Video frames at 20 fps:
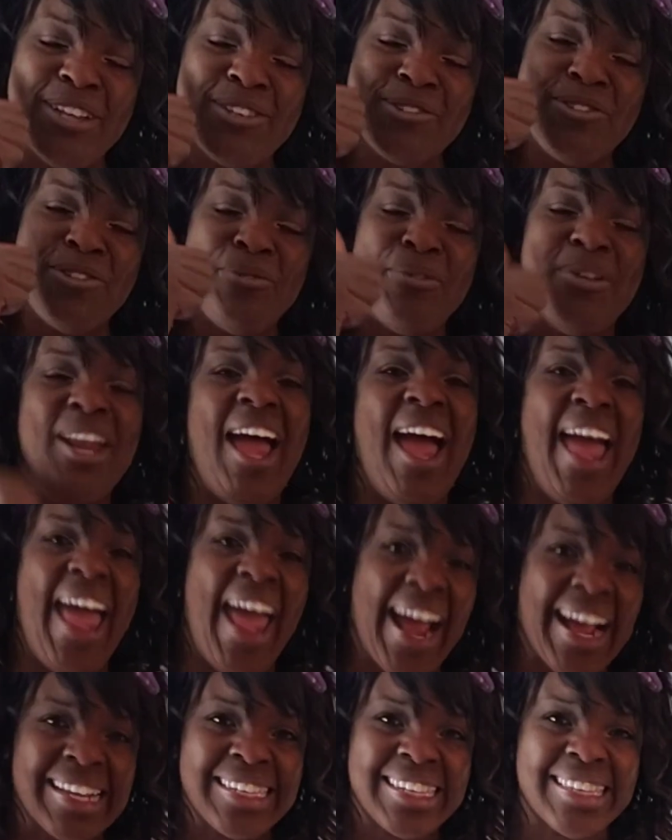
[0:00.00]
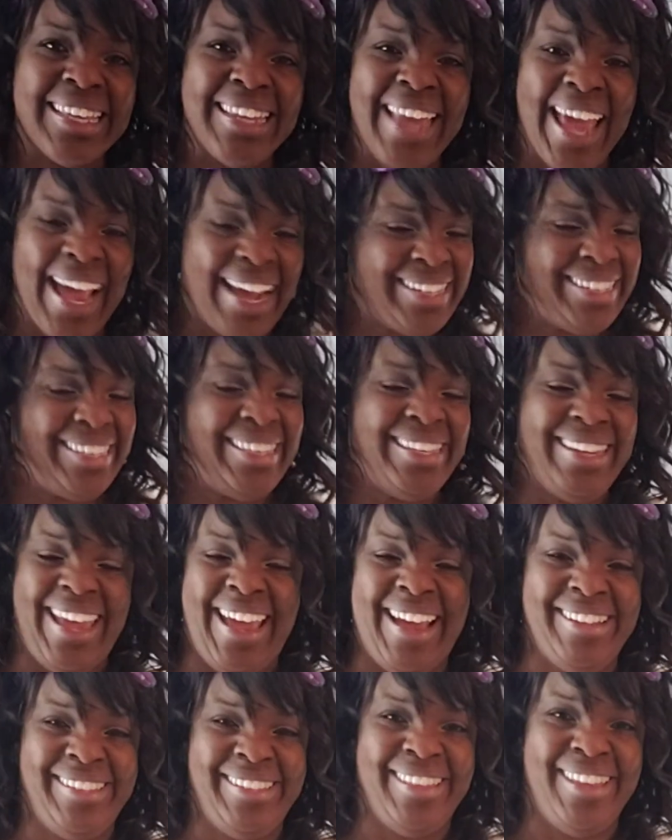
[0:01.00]
doing excellent, excellent,
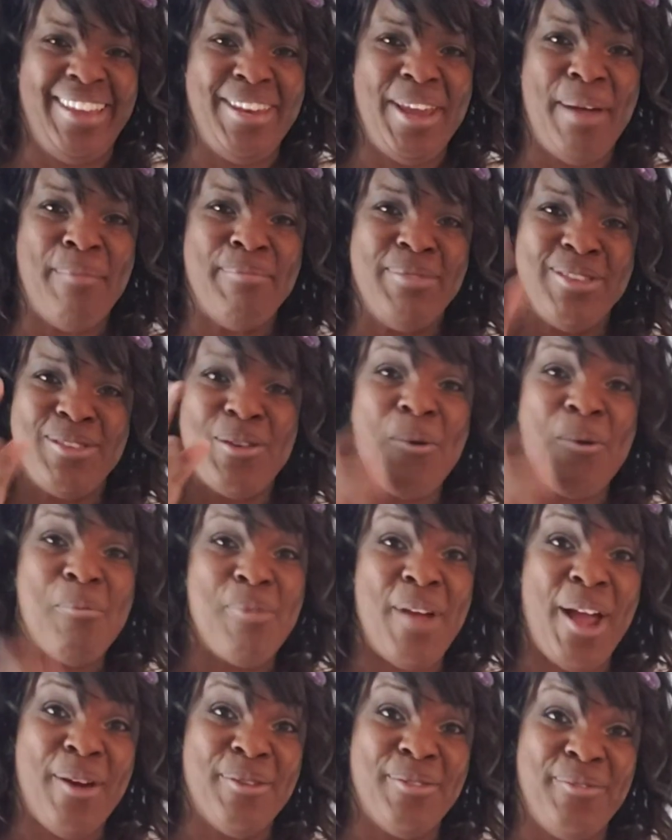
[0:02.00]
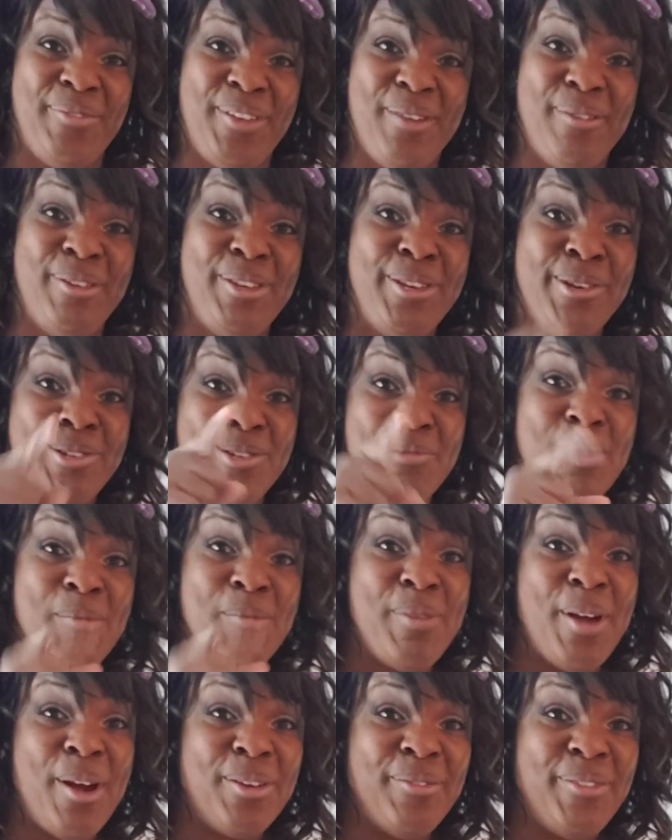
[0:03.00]
excellent. And I'm so proud of you and you should be
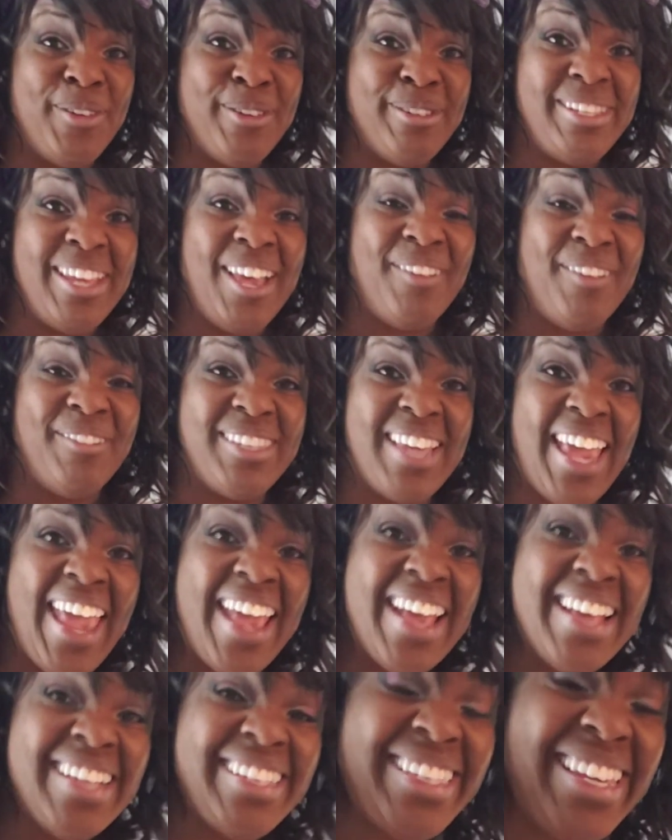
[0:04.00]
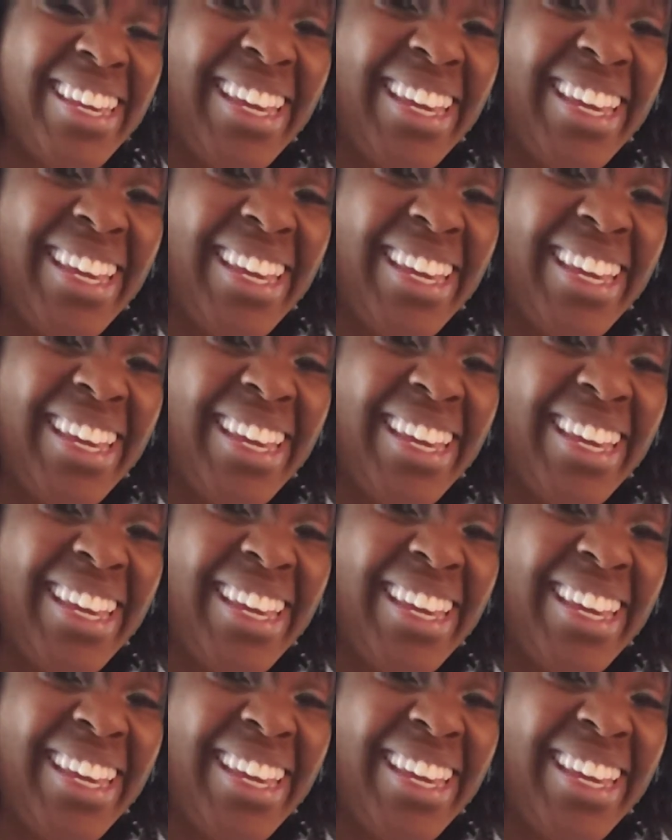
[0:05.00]
proud of yourselves. See you